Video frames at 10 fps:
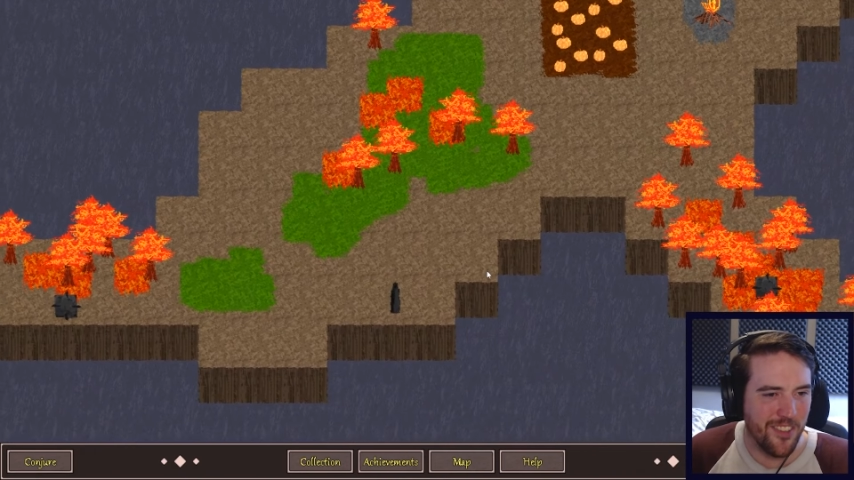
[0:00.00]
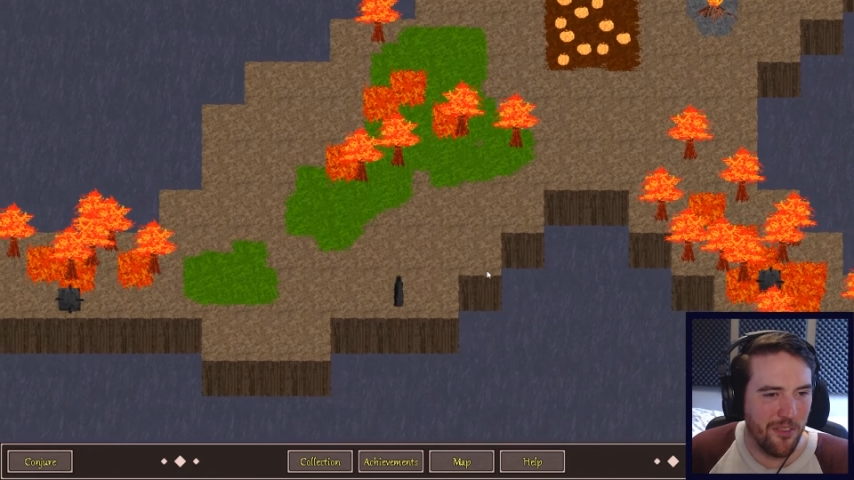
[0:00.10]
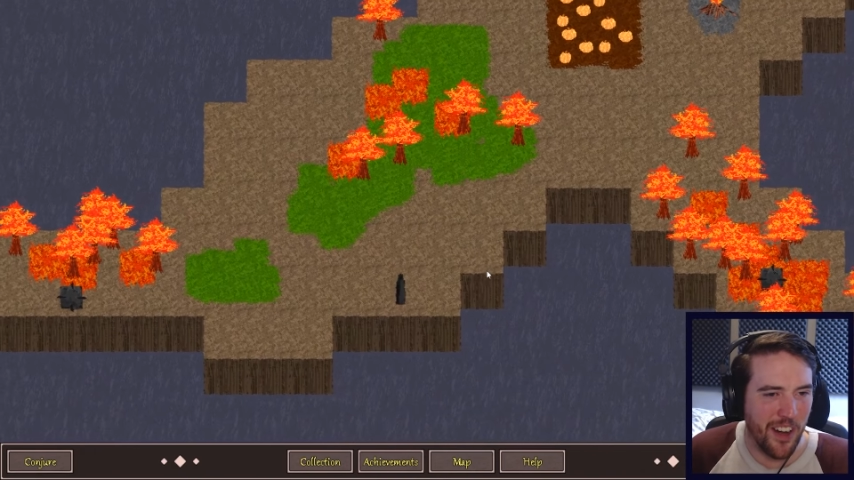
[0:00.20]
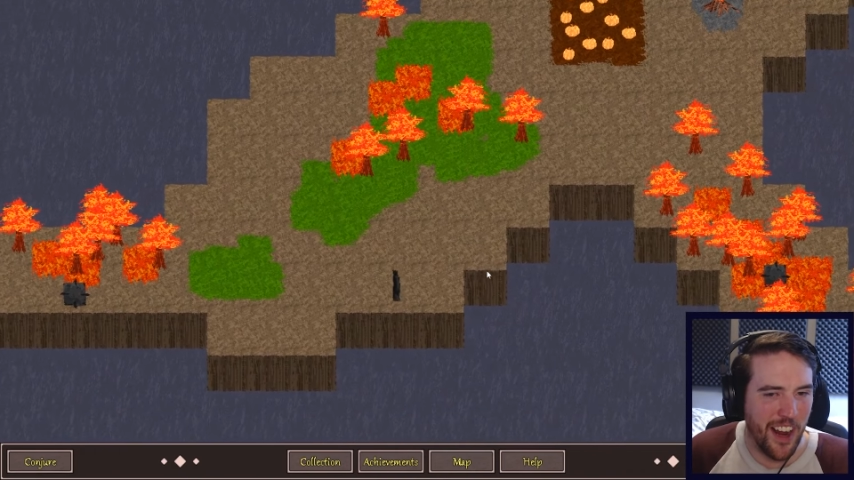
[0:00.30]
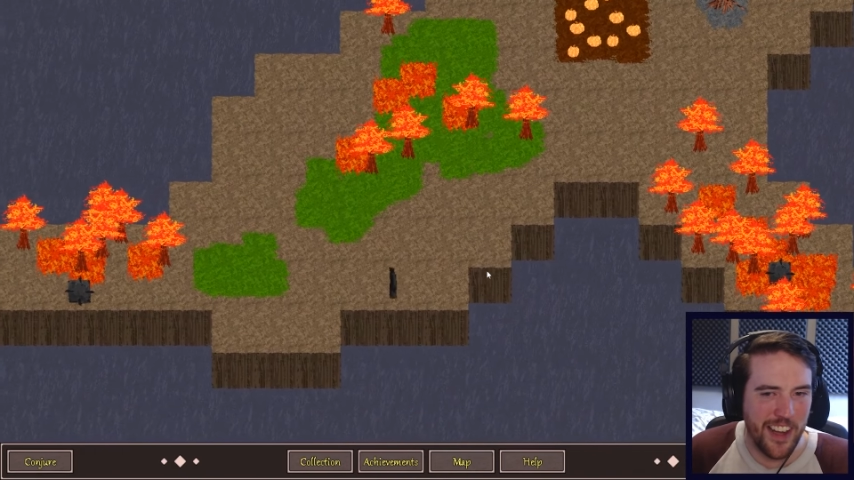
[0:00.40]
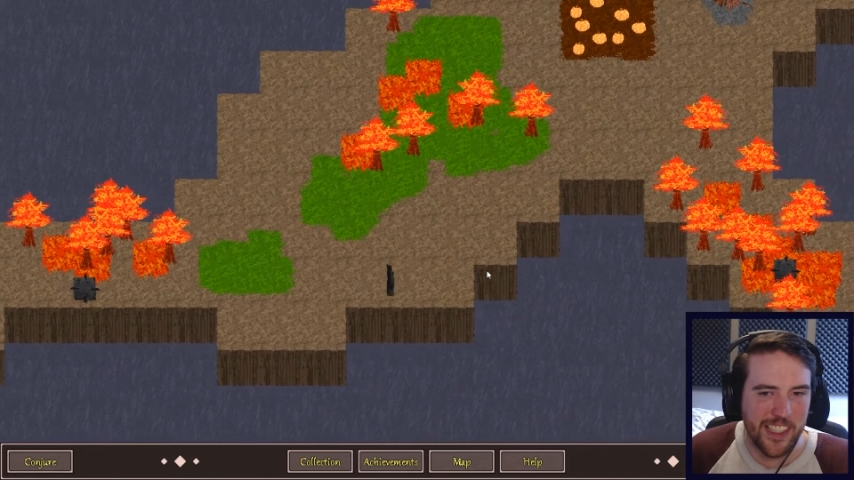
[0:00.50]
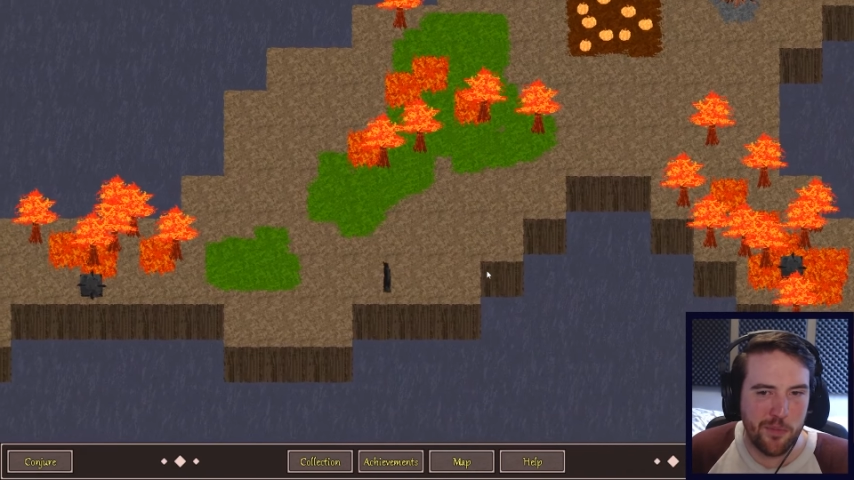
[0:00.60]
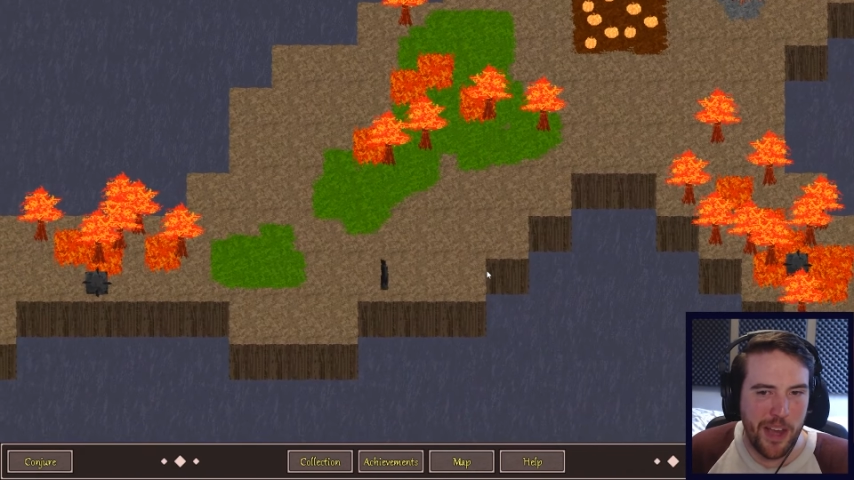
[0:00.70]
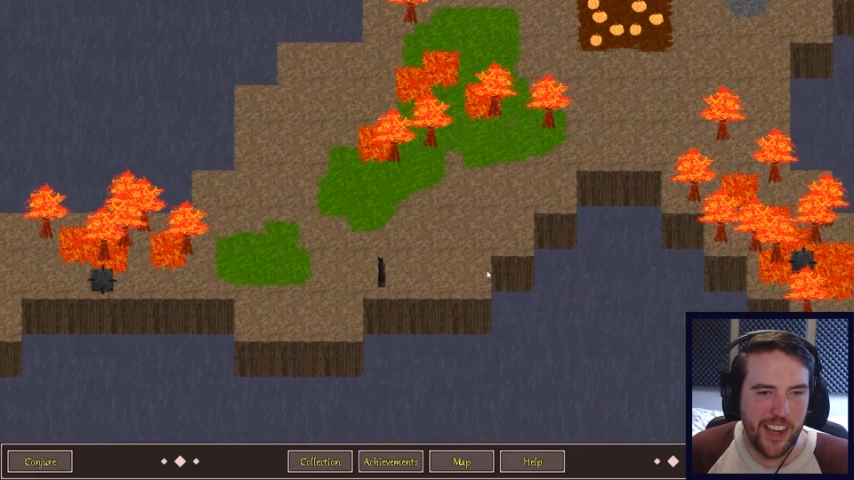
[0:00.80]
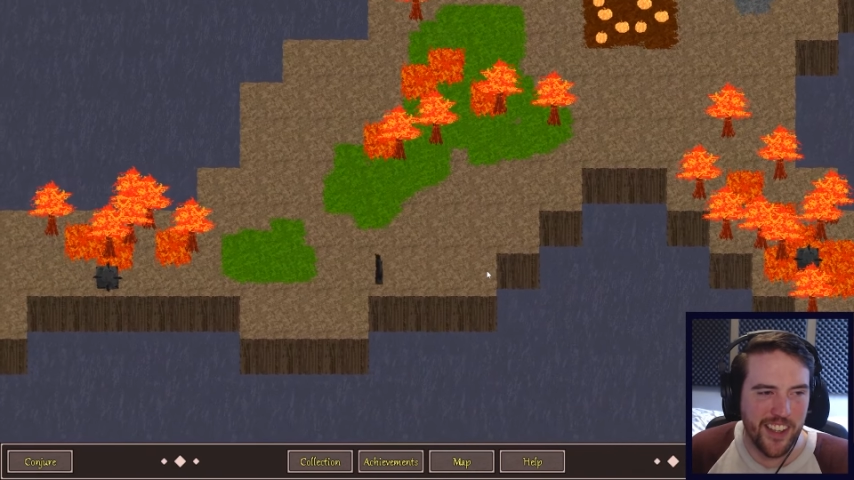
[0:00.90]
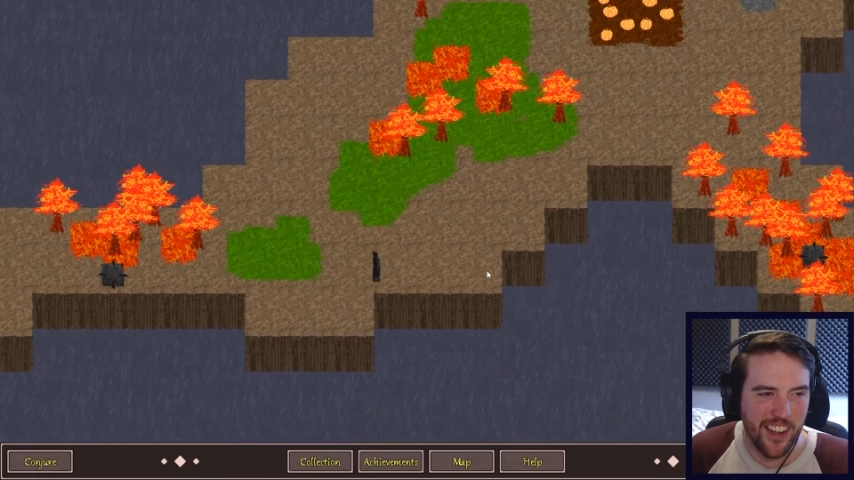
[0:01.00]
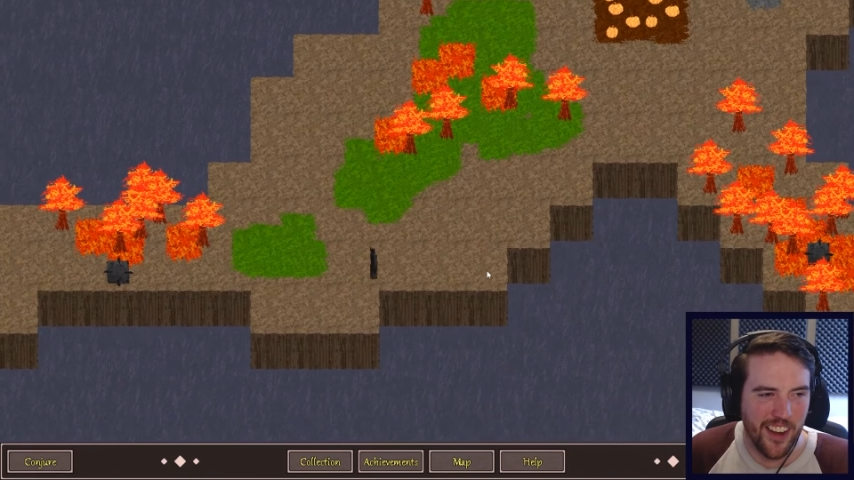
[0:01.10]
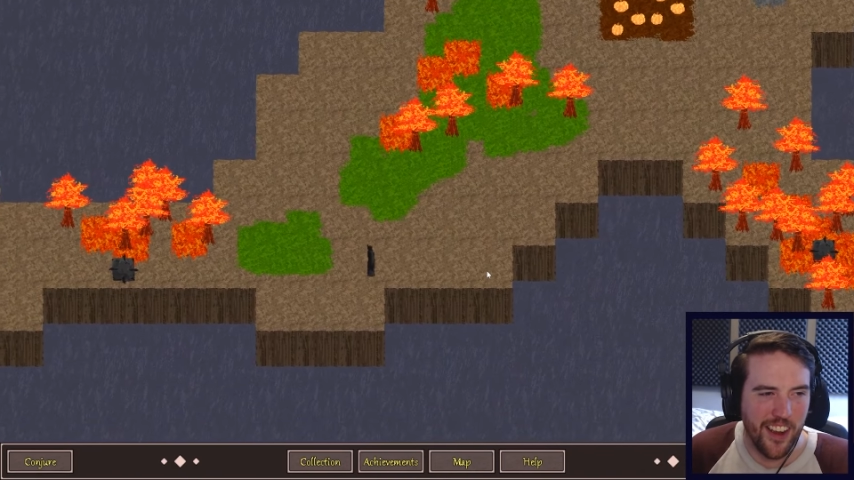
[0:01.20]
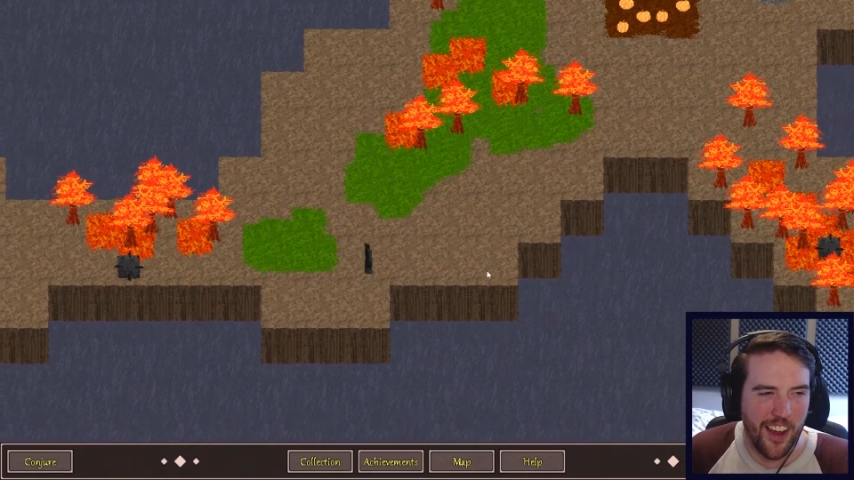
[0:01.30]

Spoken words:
what I expected,